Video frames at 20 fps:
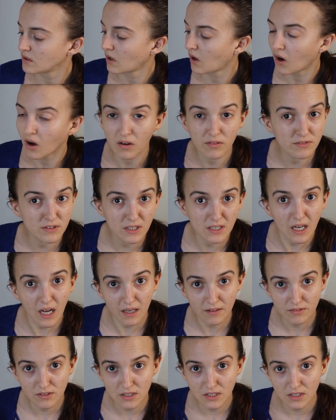often
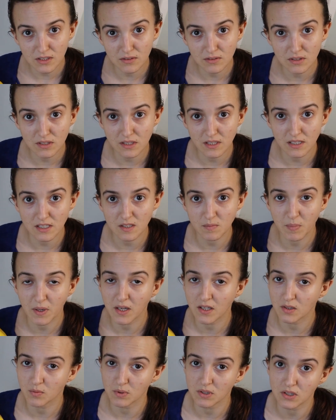have to use this
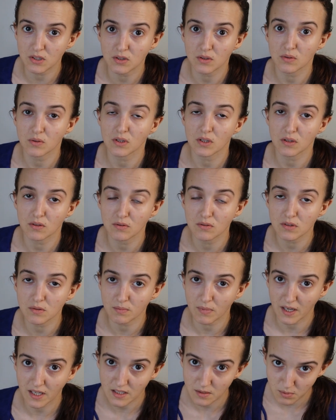because we do use
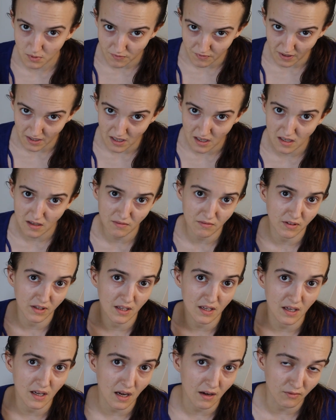mites
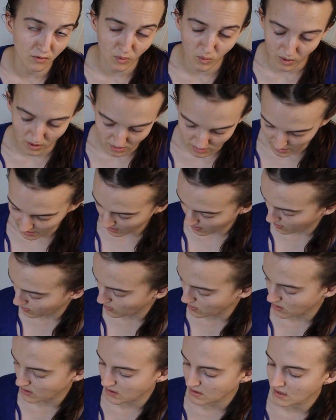preventatively everywhere in the
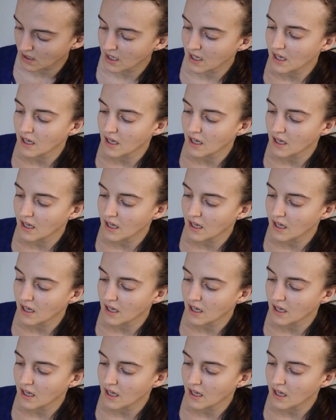house.